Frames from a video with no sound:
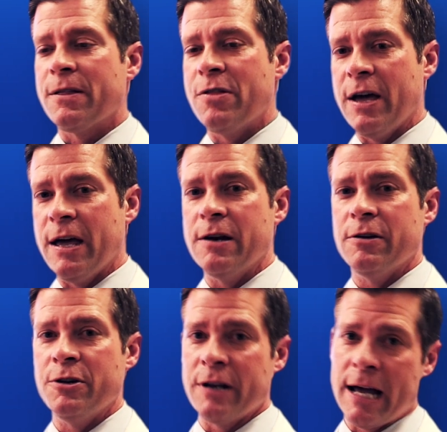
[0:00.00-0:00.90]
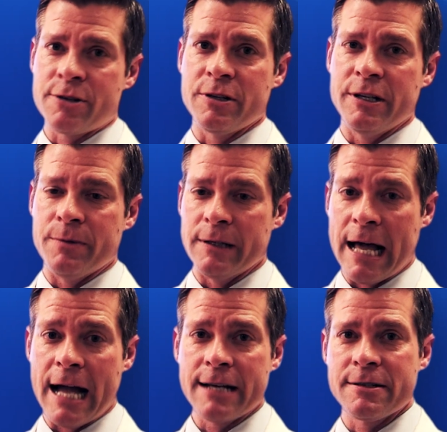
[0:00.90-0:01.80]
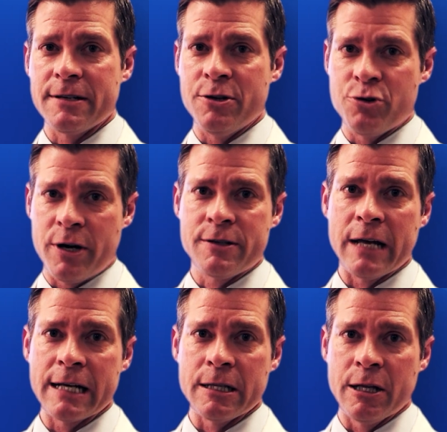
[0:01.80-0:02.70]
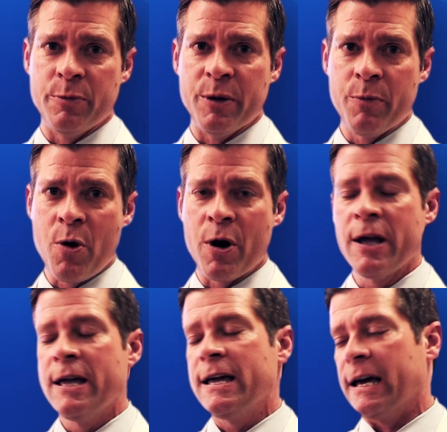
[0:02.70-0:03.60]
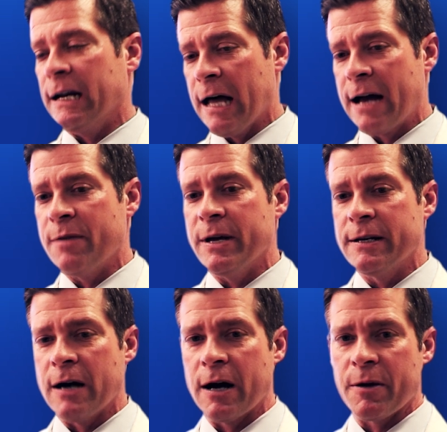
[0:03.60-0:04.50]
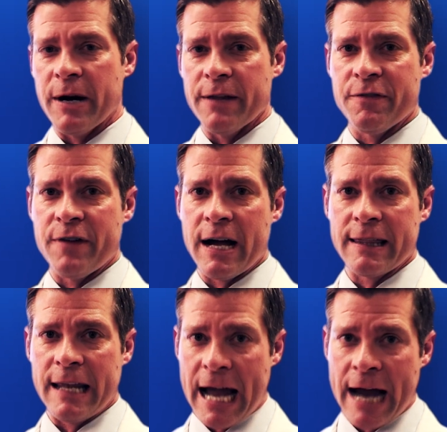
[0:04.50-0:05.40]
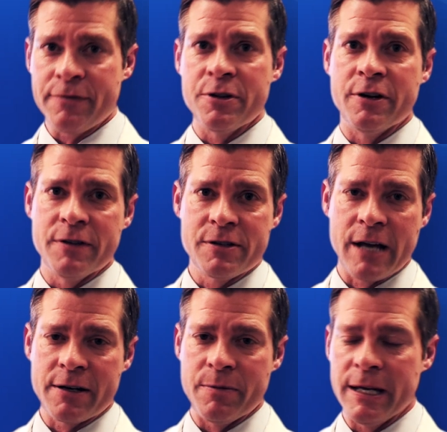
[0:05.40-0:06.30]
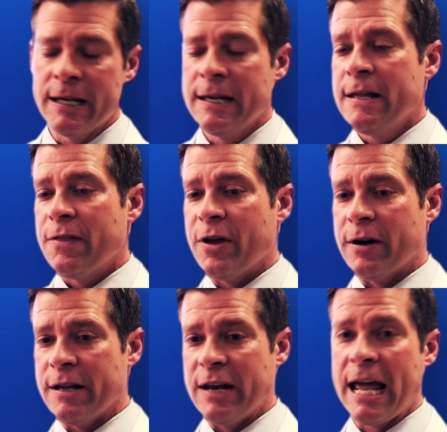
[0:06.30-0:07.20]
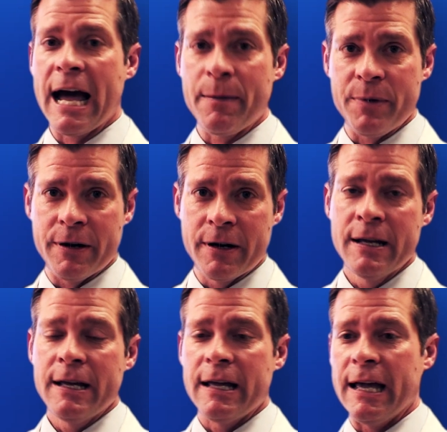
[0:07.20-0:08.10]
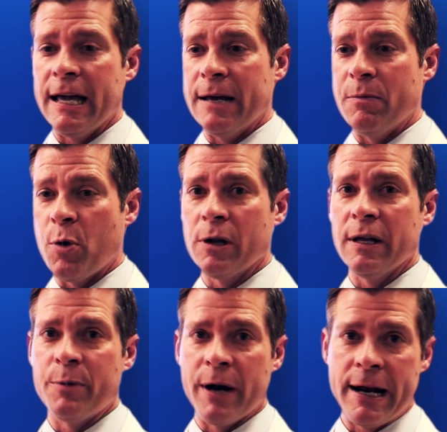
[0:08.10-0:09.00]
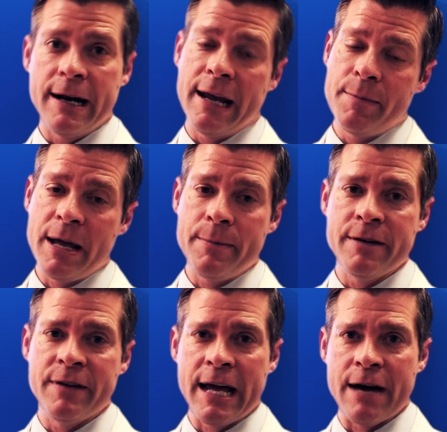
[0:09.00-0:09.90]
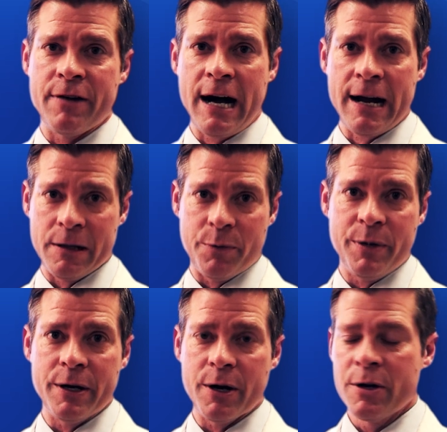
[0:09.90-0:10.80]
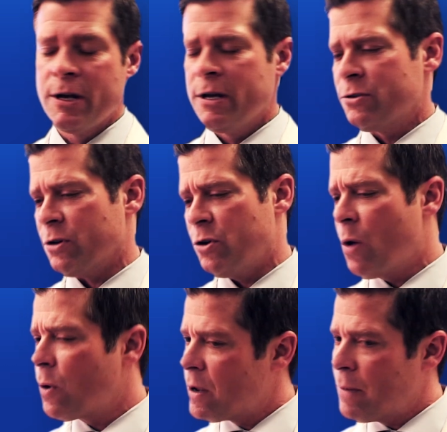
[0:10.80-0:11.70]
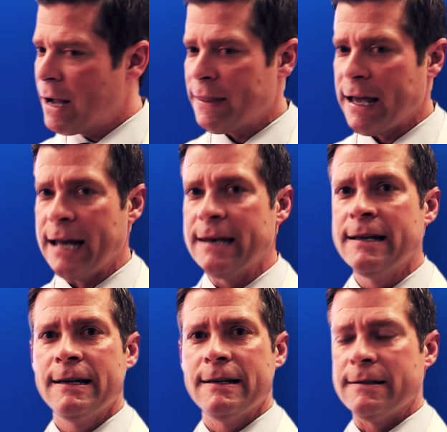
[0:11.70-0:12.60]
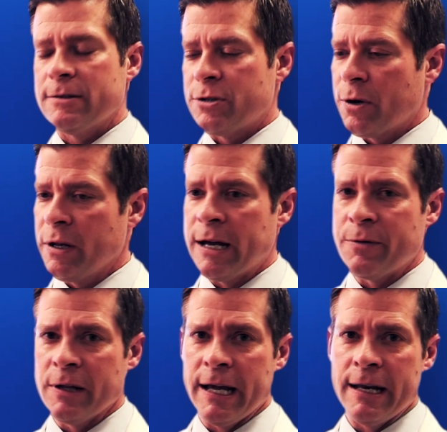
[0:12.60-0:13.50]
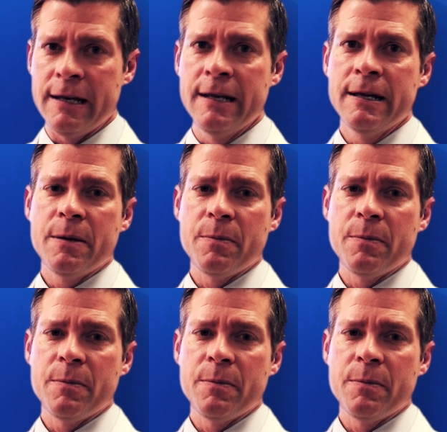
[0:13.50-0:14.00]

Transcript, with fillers: then you can actually relax, enjoy sex a little bit more. And a lot of men talk about the fact that after their vasectomy, they're even happier and more liberated and maybe even have a higher libido. So don't worry about that. Totally unrelated.